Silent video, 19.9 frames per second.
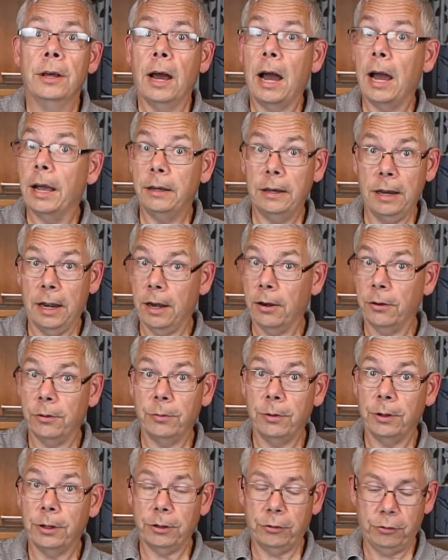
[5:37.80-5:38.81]
ideas
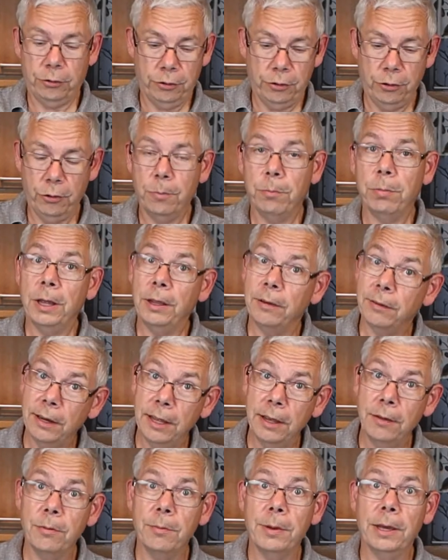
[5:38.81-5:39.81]
what I should do, please
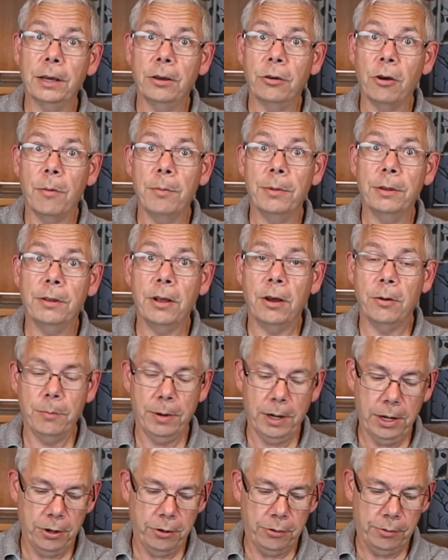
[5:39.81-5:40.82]
leave them in comment down
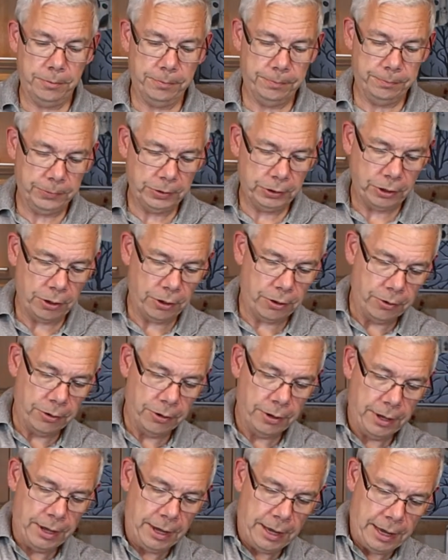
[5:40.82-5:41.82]
below. So,
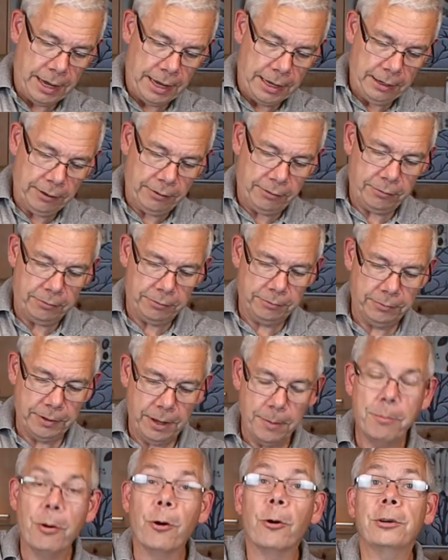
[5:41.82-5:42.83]
and it's
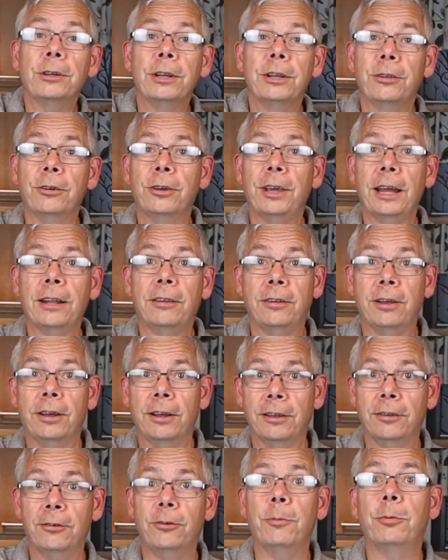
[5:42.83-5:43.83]
important to get
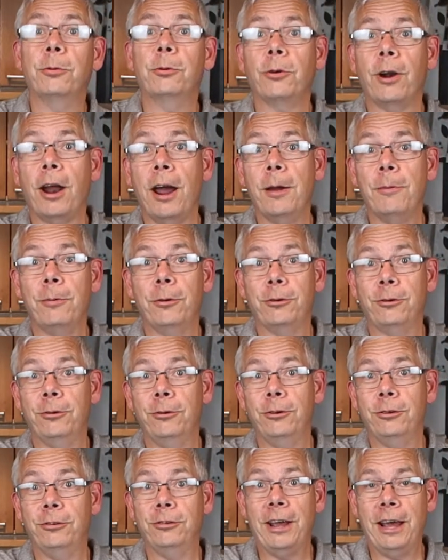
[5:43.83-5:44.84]
subscribers to
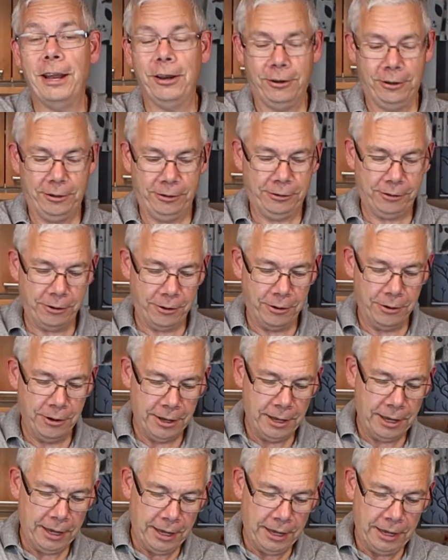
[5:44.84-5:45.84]
the channel so
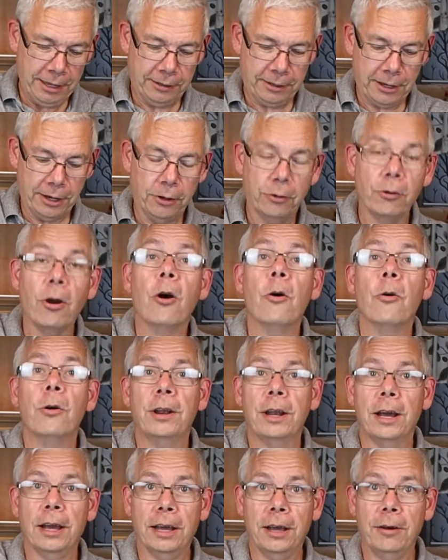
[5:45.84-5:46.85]
it can grow
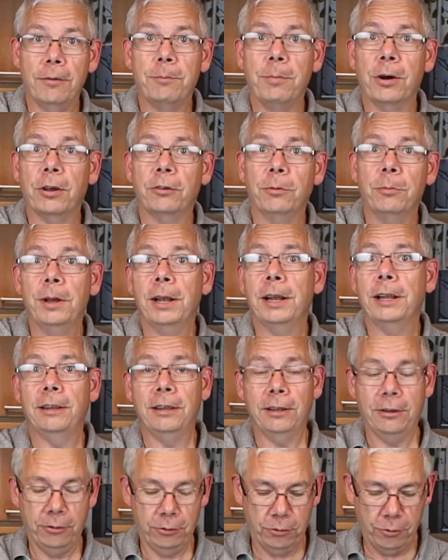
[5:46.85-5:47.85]
and I have
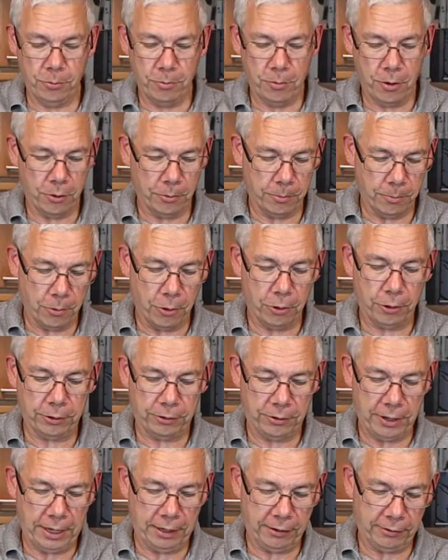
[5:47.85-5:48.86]
possibility to do more
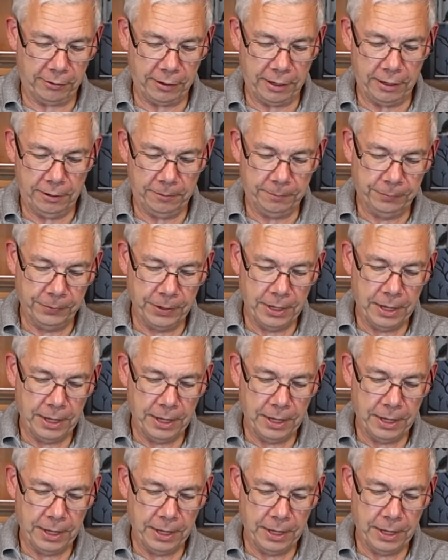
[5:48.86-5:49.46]
things. And